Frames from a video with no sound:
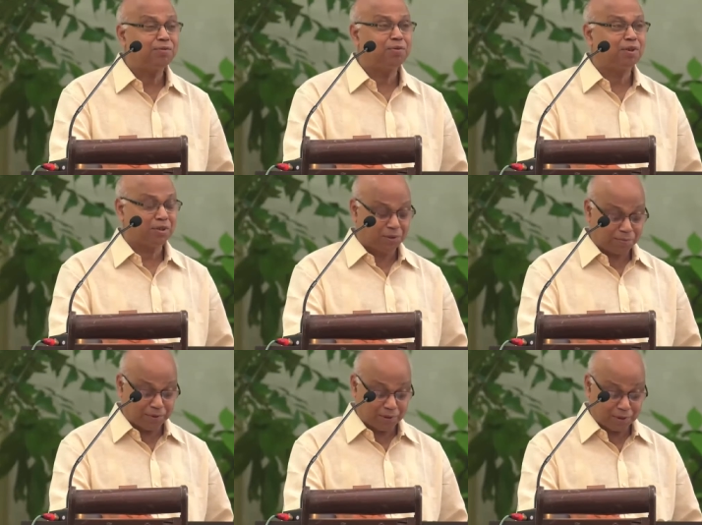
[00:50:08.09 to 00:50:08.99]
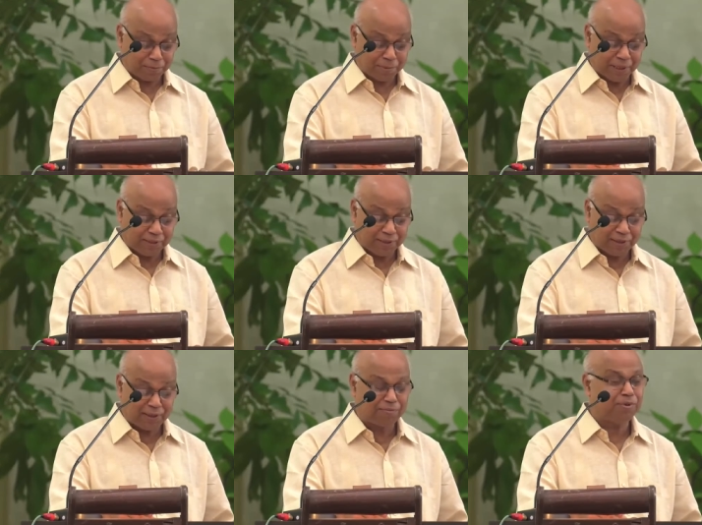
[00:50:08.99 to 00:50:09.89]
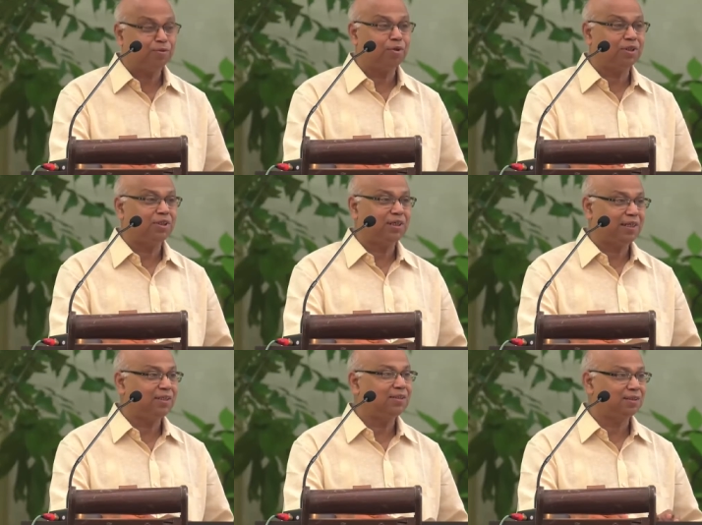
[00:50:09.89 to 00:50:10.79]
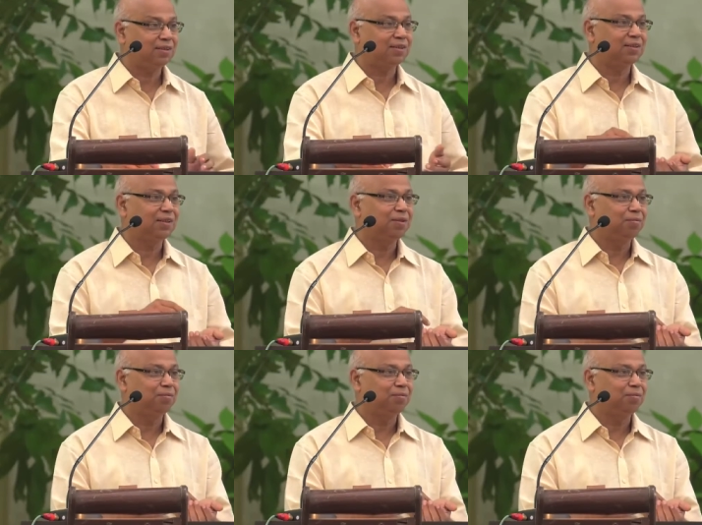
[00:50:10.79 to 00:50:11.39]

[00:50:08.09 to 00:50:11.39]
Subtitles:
to touch upon compassion in a few other religions,